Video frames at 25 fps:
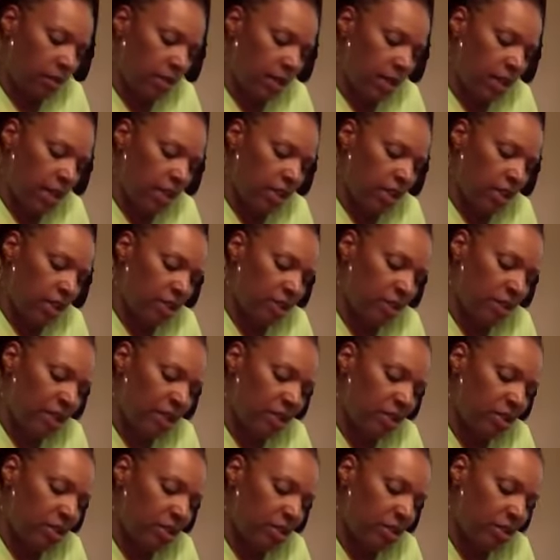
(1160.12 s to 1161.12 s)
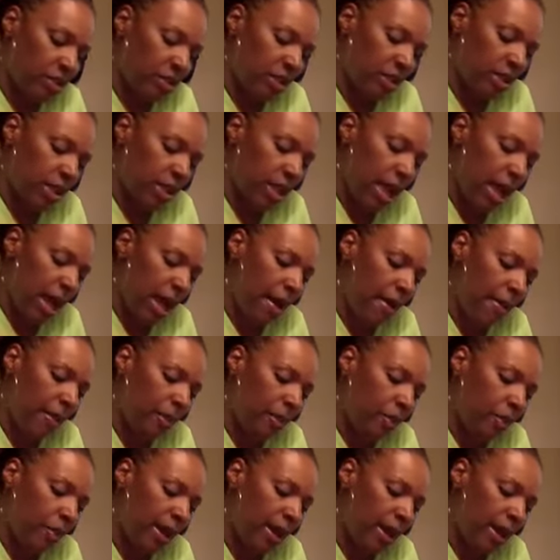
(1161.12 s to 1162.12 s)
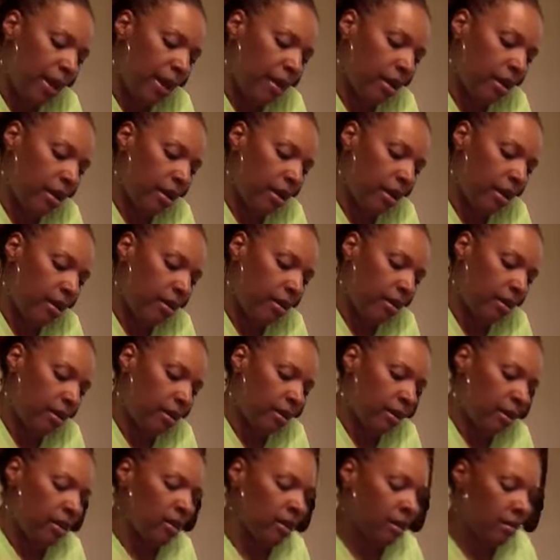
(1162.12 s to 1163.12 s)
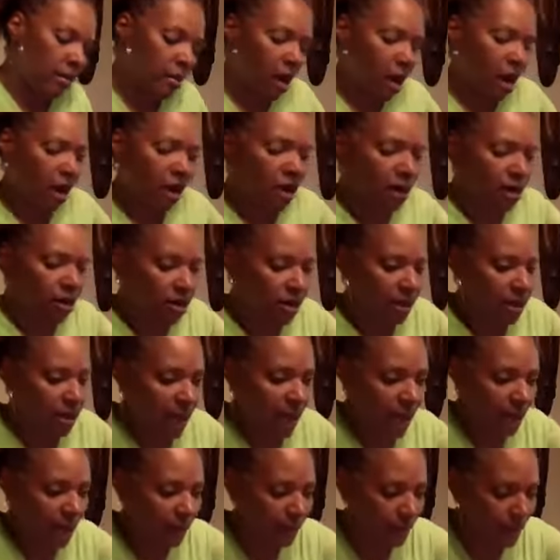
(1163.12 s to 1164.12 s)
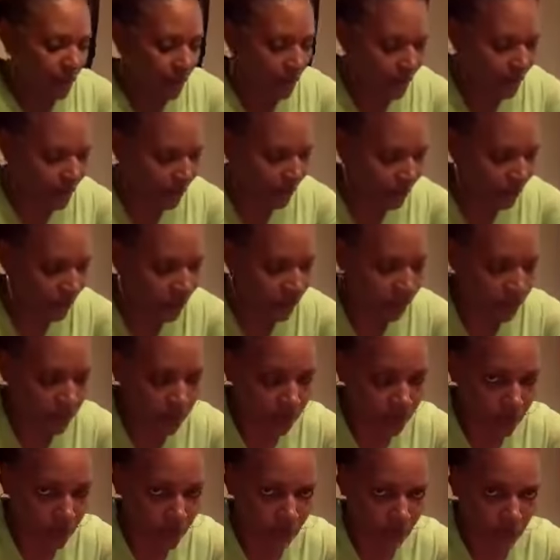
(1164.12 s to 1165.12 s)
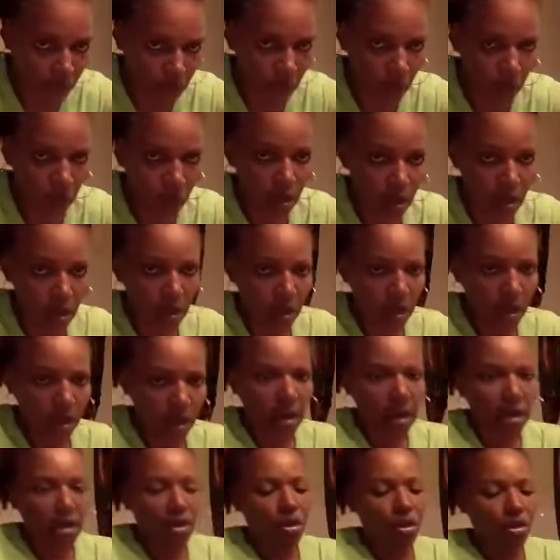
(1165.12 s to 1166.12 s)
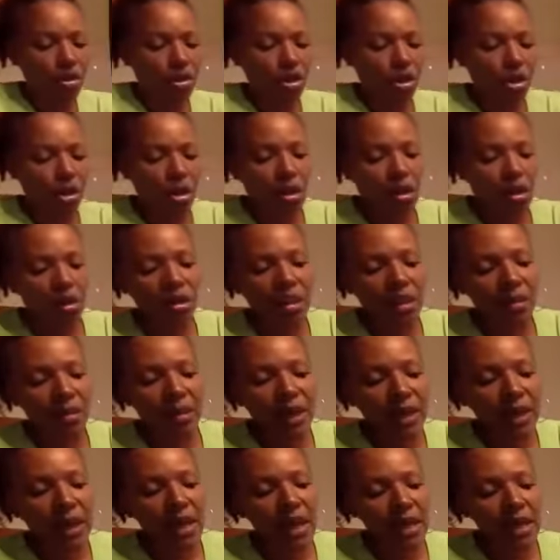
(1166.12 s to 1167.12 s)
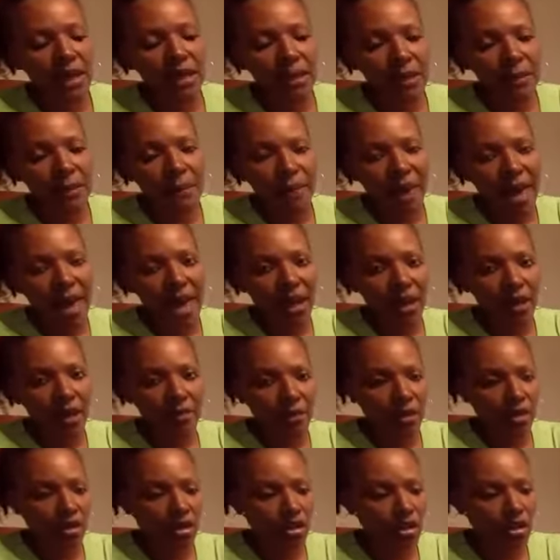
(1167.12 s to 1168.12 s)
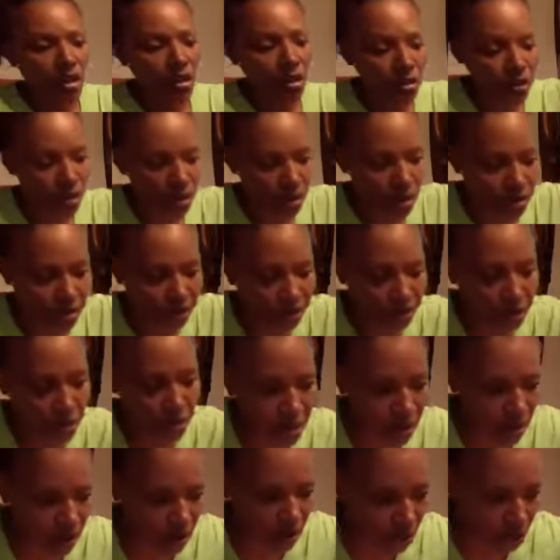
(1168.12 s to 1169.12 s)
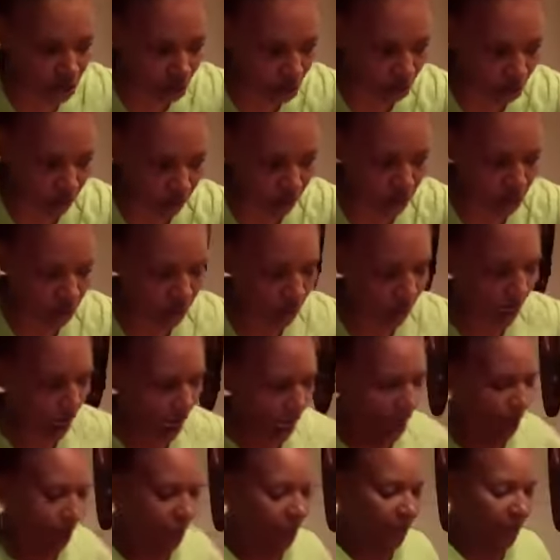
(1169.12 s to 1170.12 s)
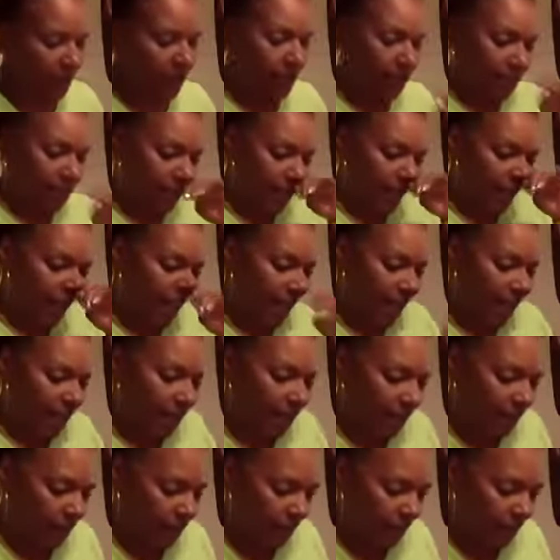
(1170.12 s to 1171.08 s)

And just make sure you stop where the marker stops. And you should only be cutting the back of the shirt. The front of the shirt is on the opposite side.